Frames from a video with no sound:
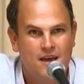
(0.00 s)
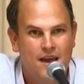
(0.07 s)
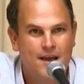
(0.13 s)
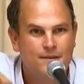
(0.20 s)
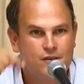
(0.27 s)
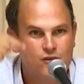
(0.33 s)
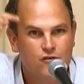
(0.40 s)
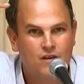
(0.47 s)

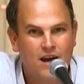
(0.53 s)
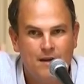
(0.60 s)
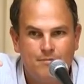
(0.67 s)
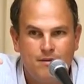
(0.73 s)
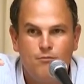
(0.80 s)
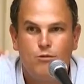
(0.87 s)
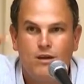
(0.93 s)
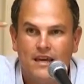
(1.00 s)
and describe
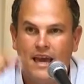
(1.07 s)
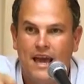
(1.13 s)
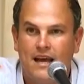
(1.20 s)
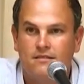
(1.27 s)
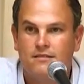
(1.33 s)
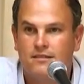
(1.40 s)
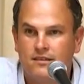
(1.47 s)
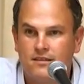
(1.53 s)
him, we
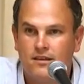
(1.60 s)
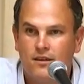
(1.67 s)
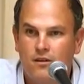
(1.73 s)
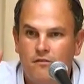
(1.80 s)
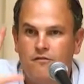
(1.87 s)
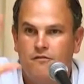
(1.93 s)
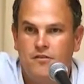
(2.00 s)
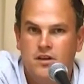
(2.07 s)
can't
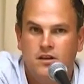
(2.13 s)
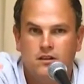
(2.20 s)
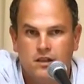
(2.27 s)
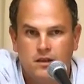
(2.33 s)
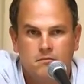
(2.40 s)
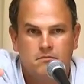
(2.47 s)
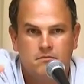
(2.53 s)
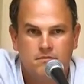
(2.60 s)
feel
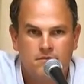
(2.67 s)
him.